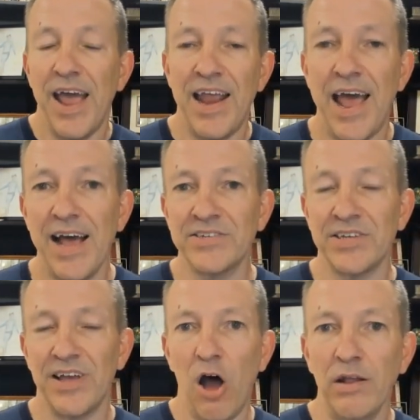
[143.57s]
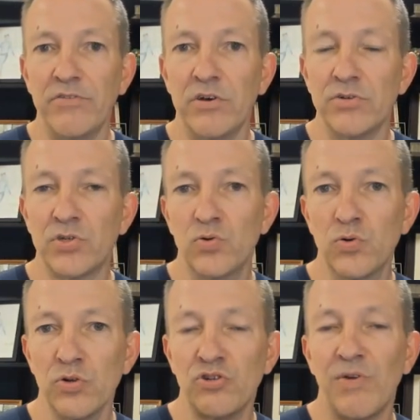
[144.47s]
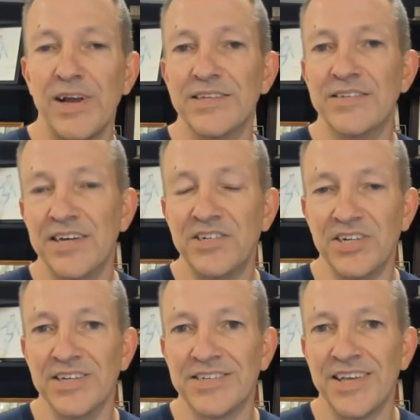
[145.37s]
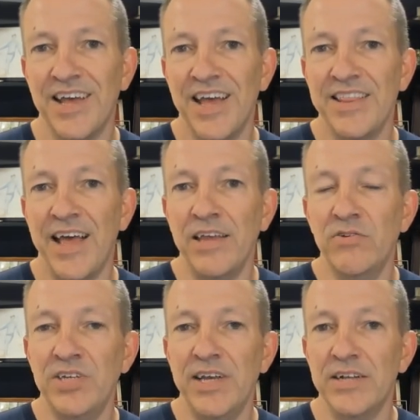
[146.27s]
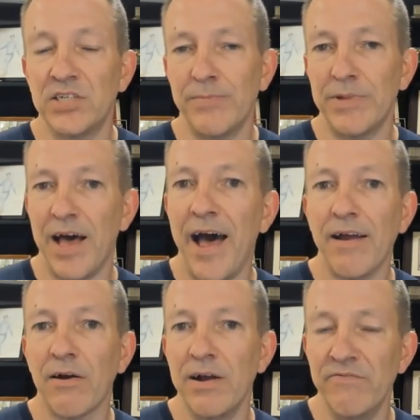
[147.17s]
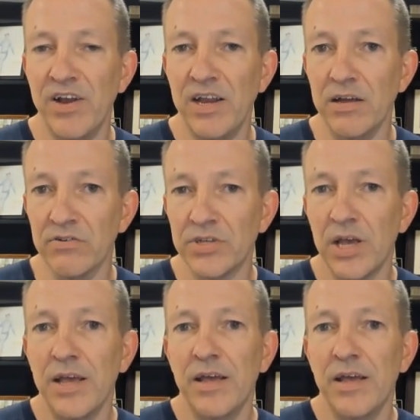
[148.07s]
and has all of those cool transitions that you see in some of the higher end videos.